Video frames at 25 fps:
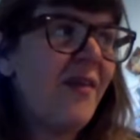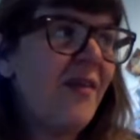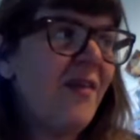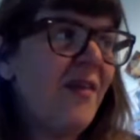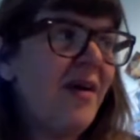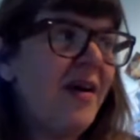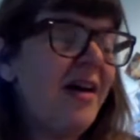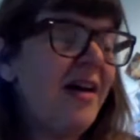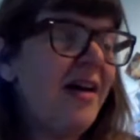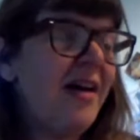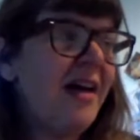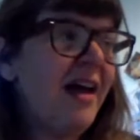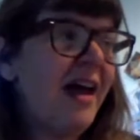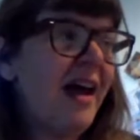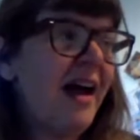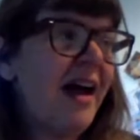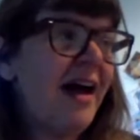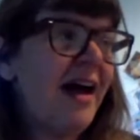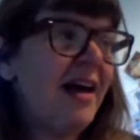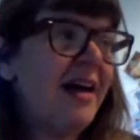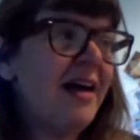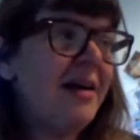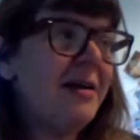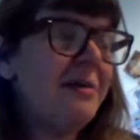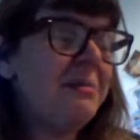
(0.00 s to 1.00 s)
Well,
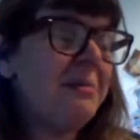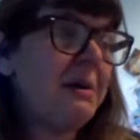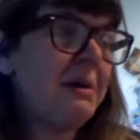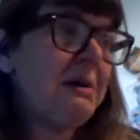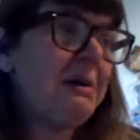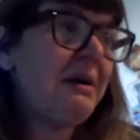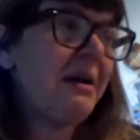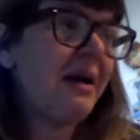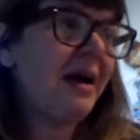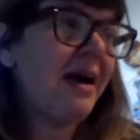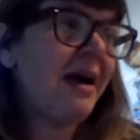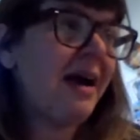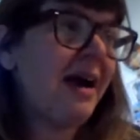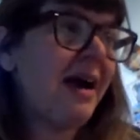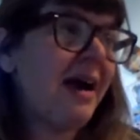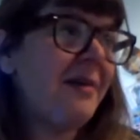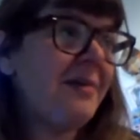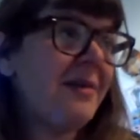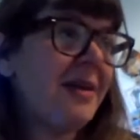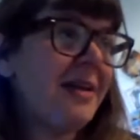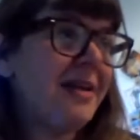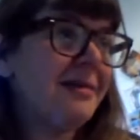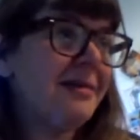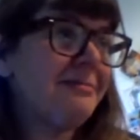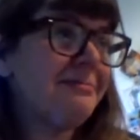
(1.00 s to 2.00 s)
I
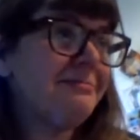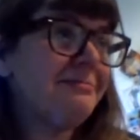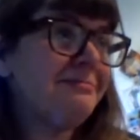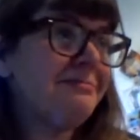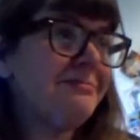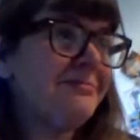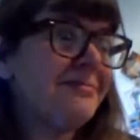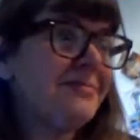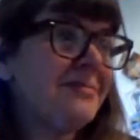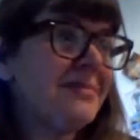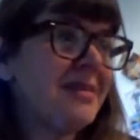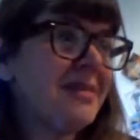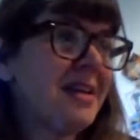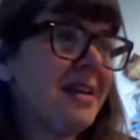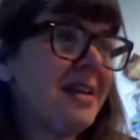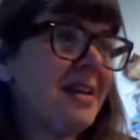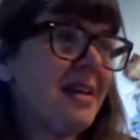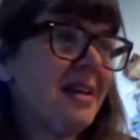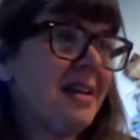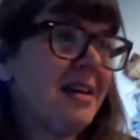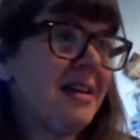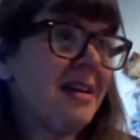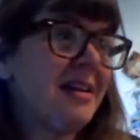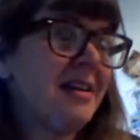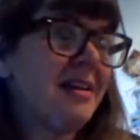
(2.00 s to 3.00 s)
mean,
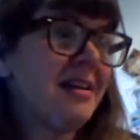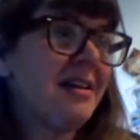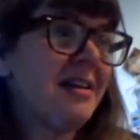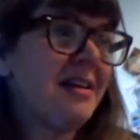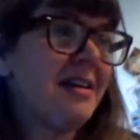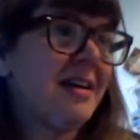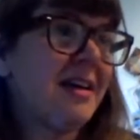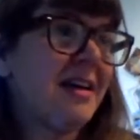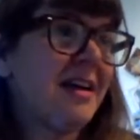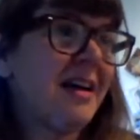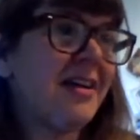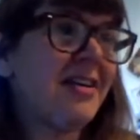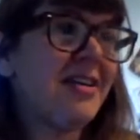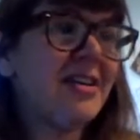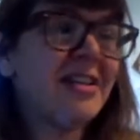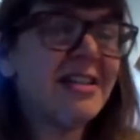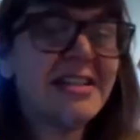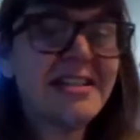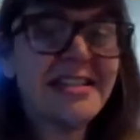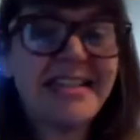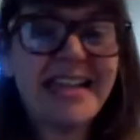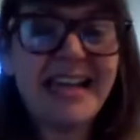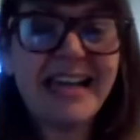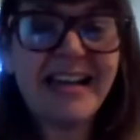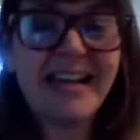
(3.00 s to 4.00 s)
I
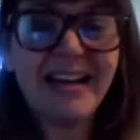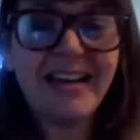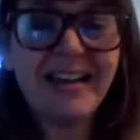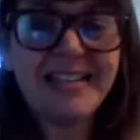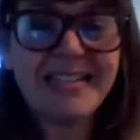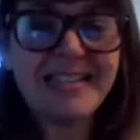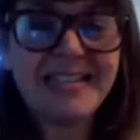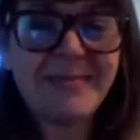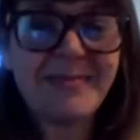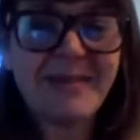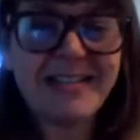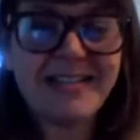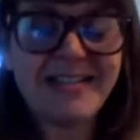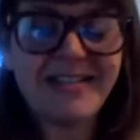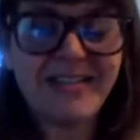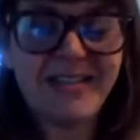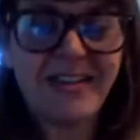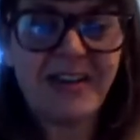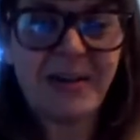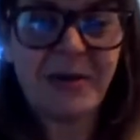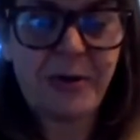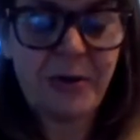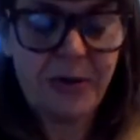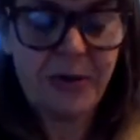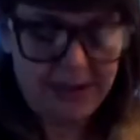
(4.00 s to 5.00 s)
couldn't take a
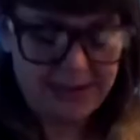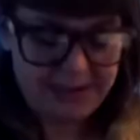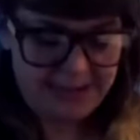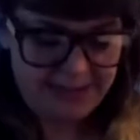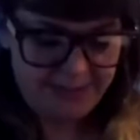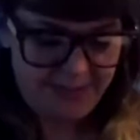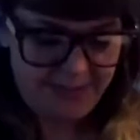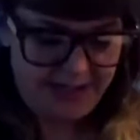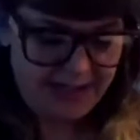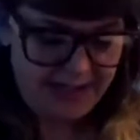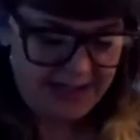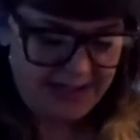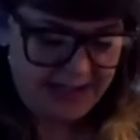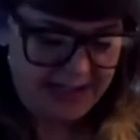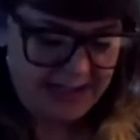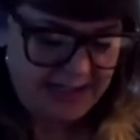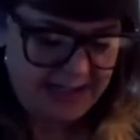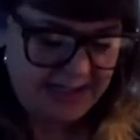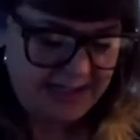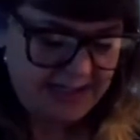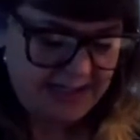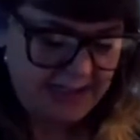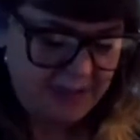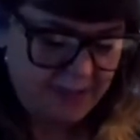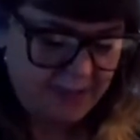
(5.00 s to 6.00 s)
semester-long course and make it
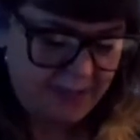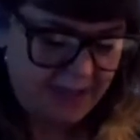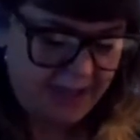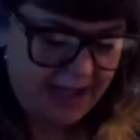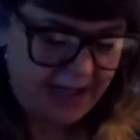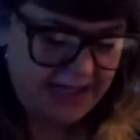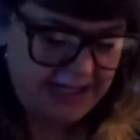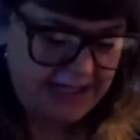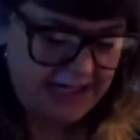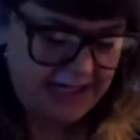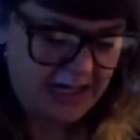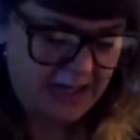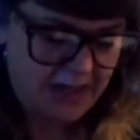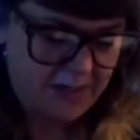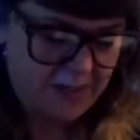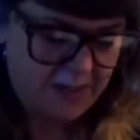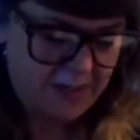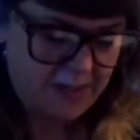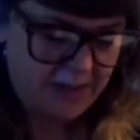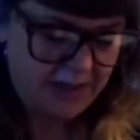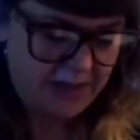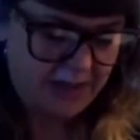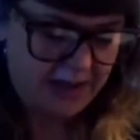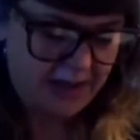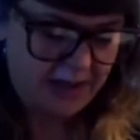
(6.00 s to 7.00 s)
into supply chain,
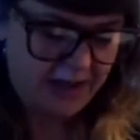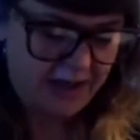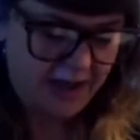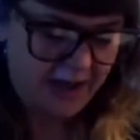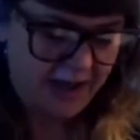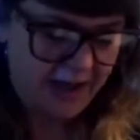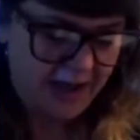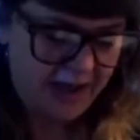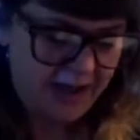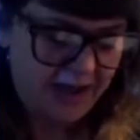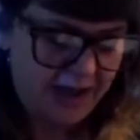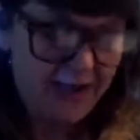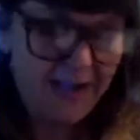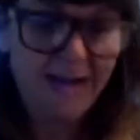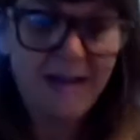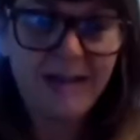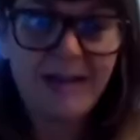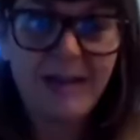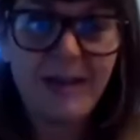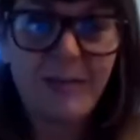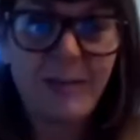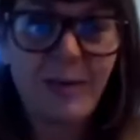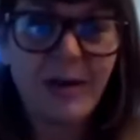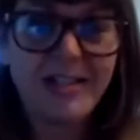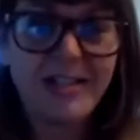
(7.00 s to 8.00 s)
but
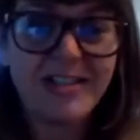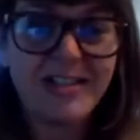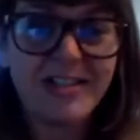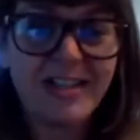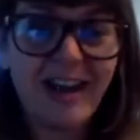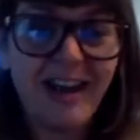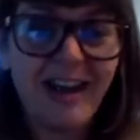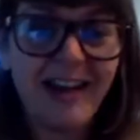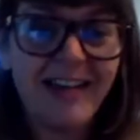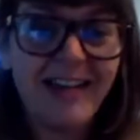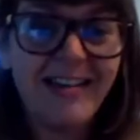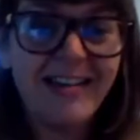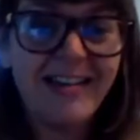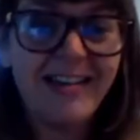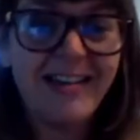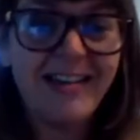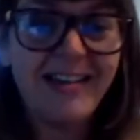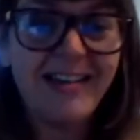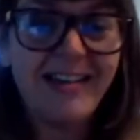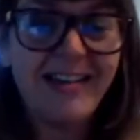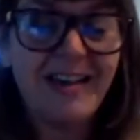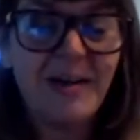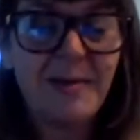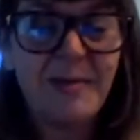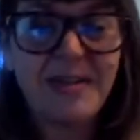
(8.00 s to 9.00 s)
a one shot.
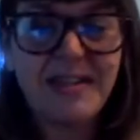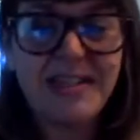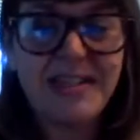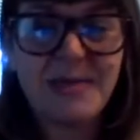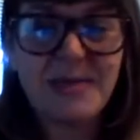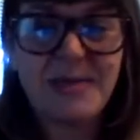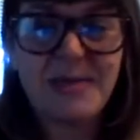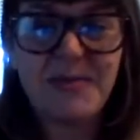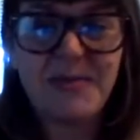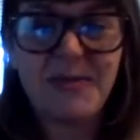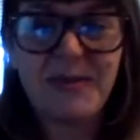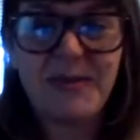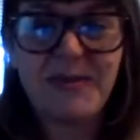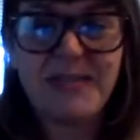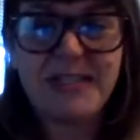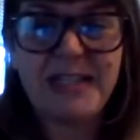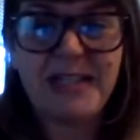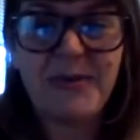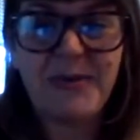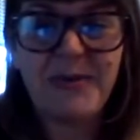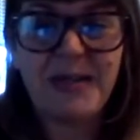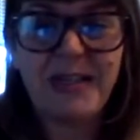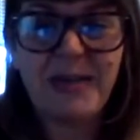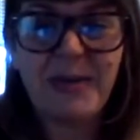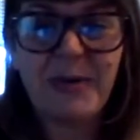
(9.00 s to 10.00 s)
I mean, this was a
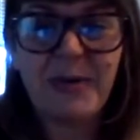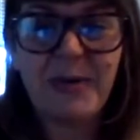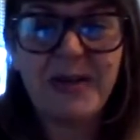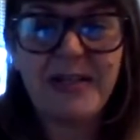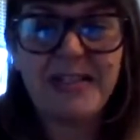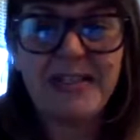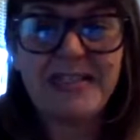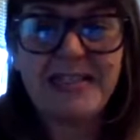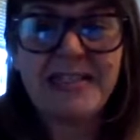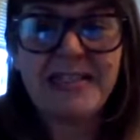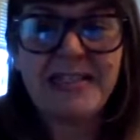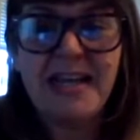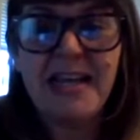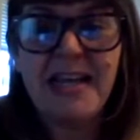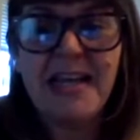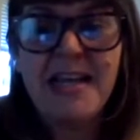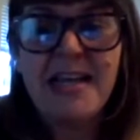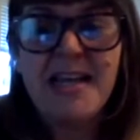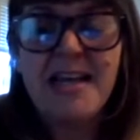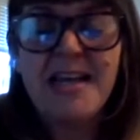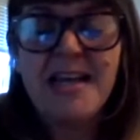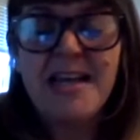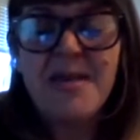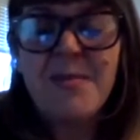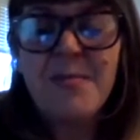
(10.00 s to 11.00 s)
15-week course,
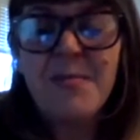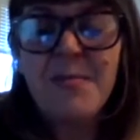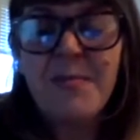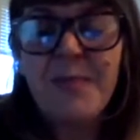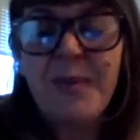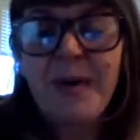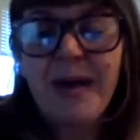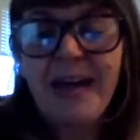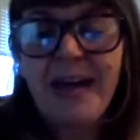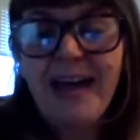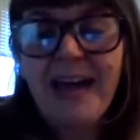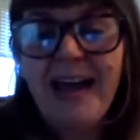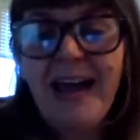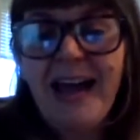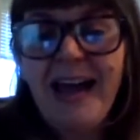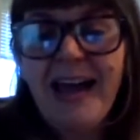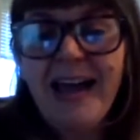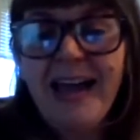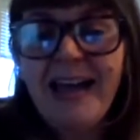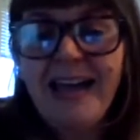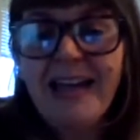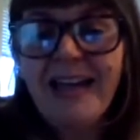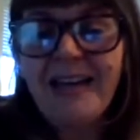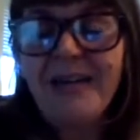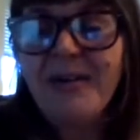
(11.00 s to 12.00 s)
but
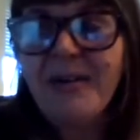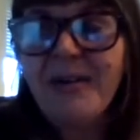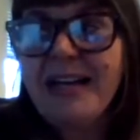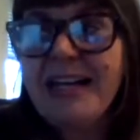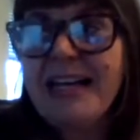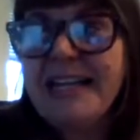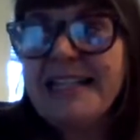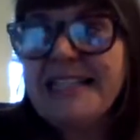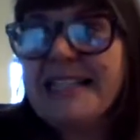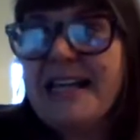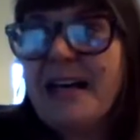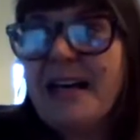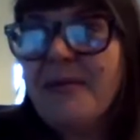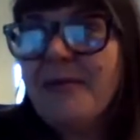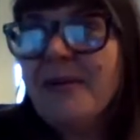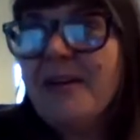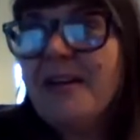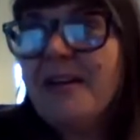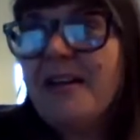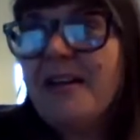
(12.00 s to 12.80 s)
I guess I